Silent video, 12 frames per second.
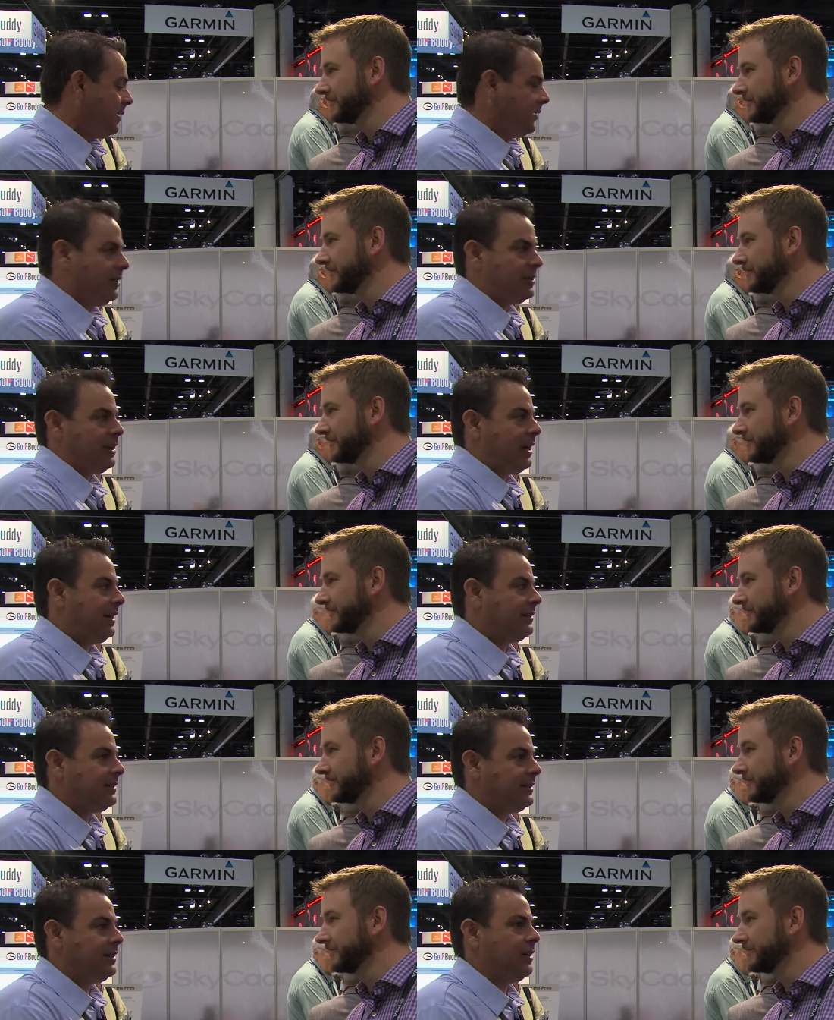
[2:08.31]
Speaker 1: Utilize
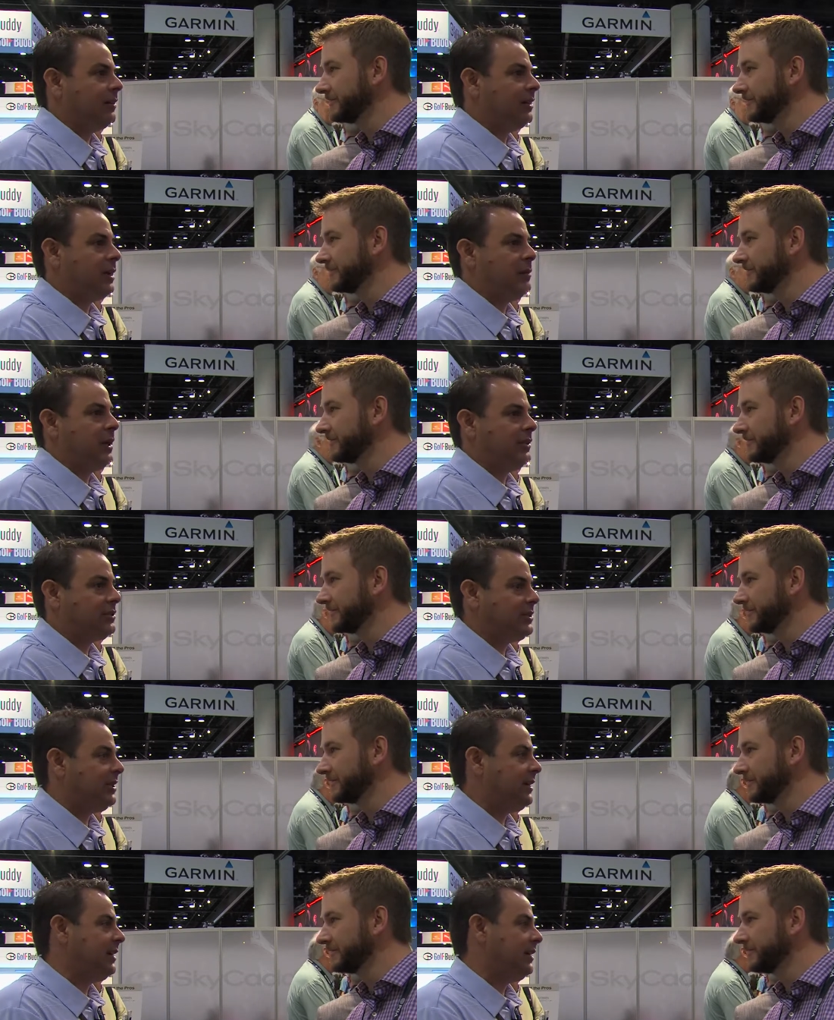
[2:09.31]
you know Club
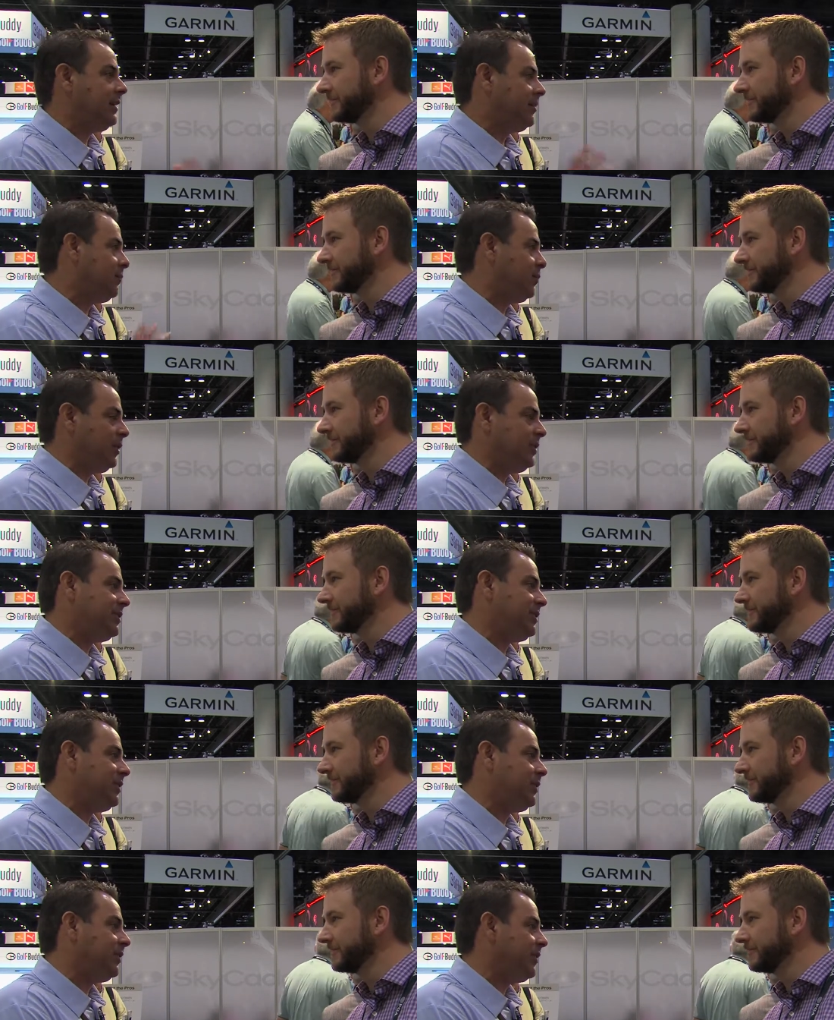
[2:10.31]
SG,
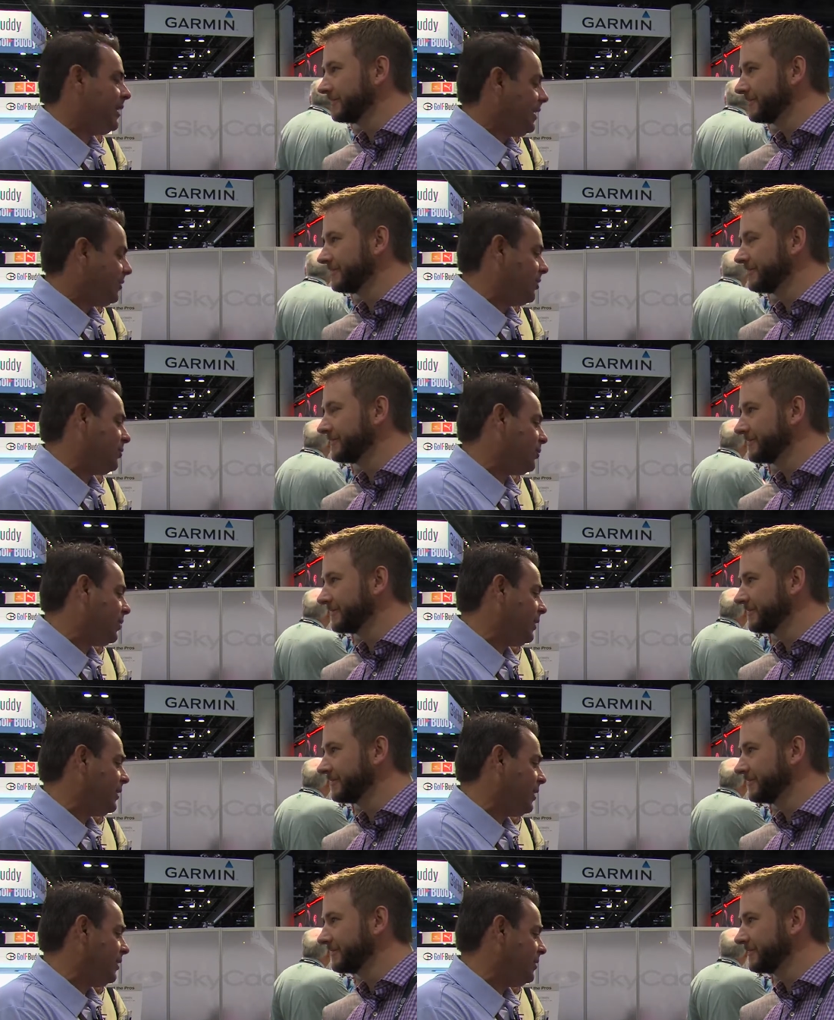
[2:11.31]
Bluetooth, so it's really
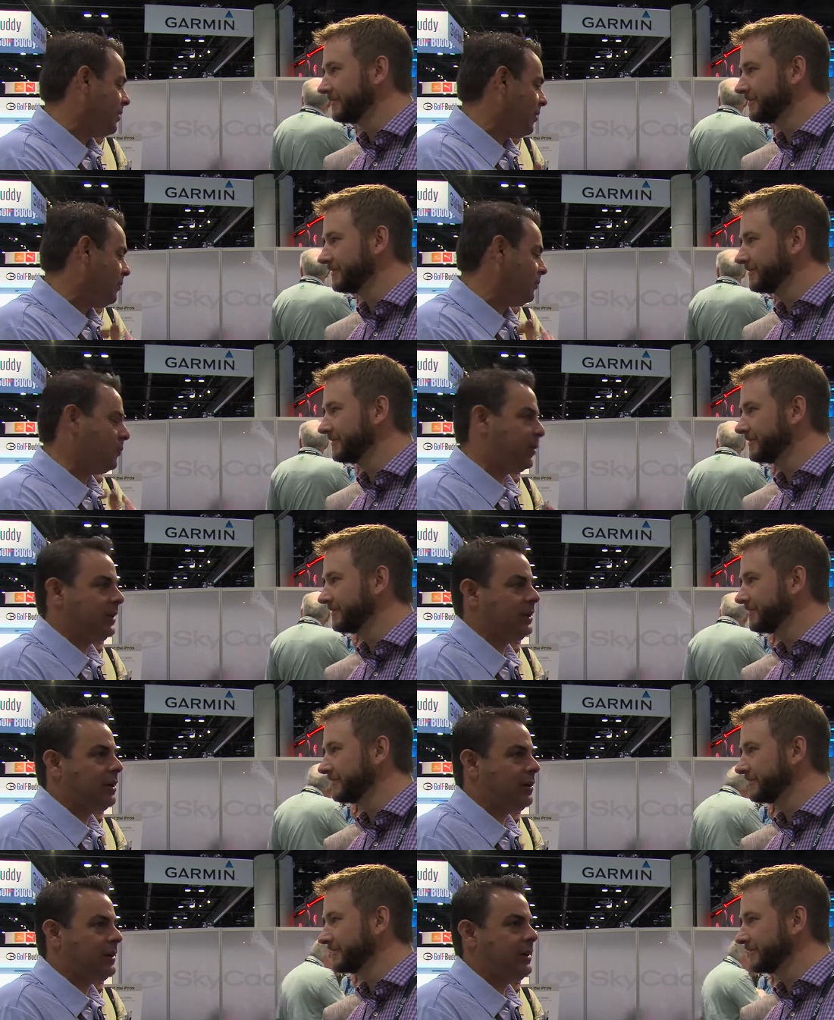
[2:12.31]
good. You know,
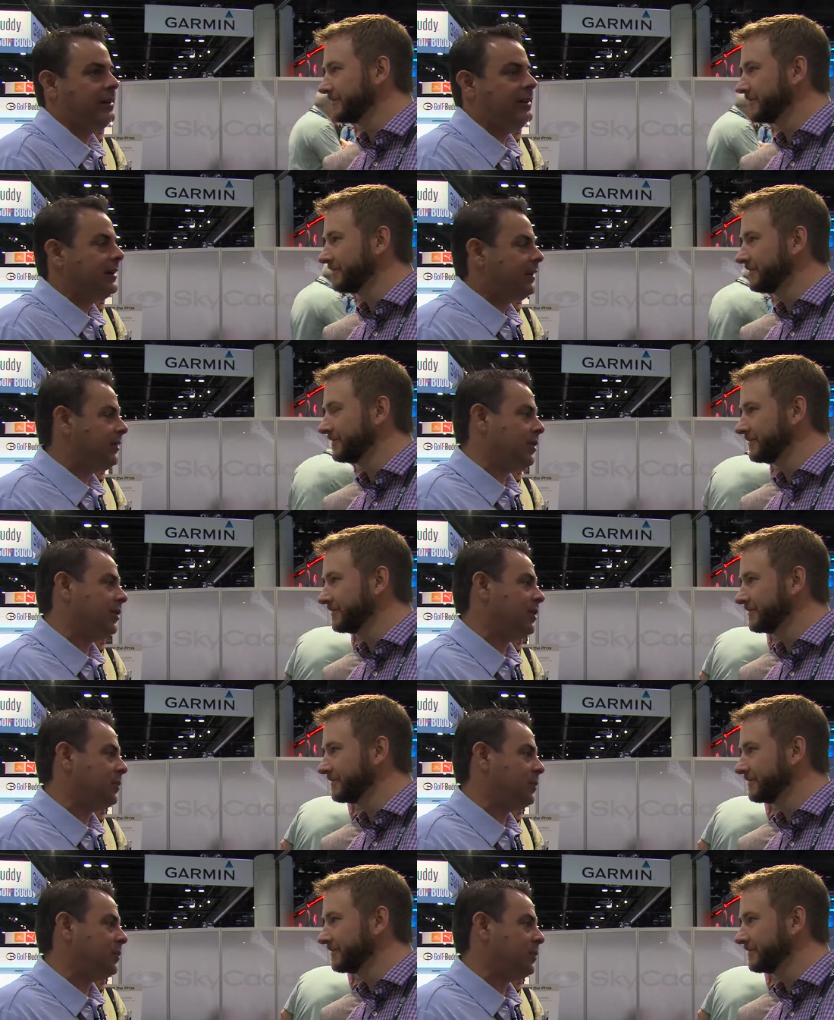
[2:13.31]
preloaded, no